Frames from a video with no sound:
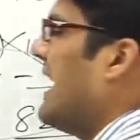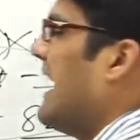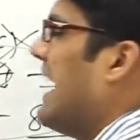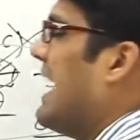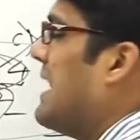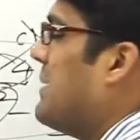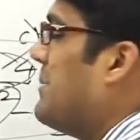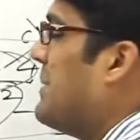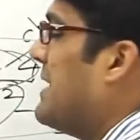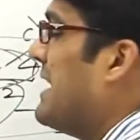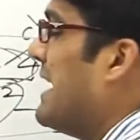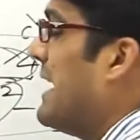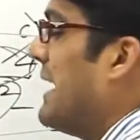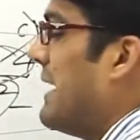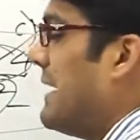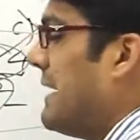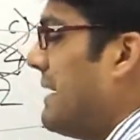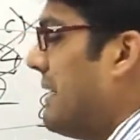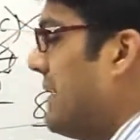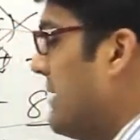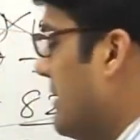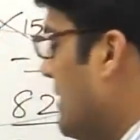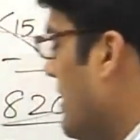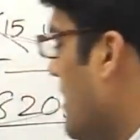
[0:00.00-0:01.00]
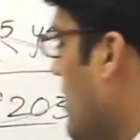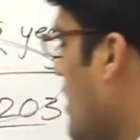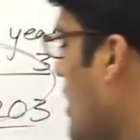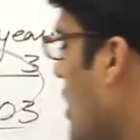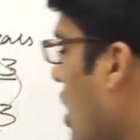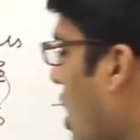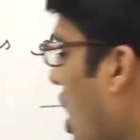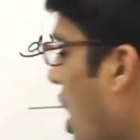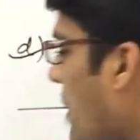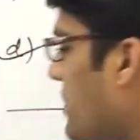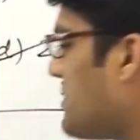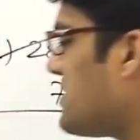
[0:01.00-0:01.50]
eliminated.
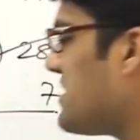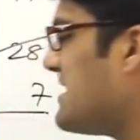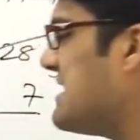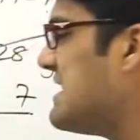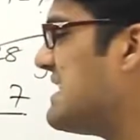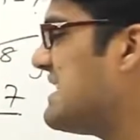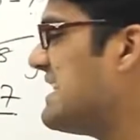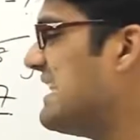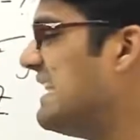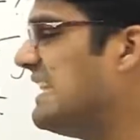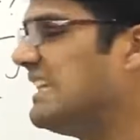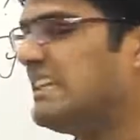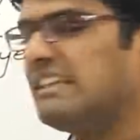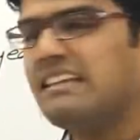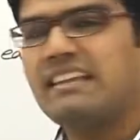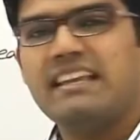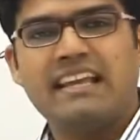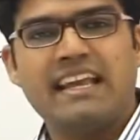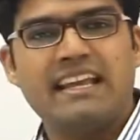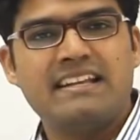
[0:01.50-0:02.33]
Option C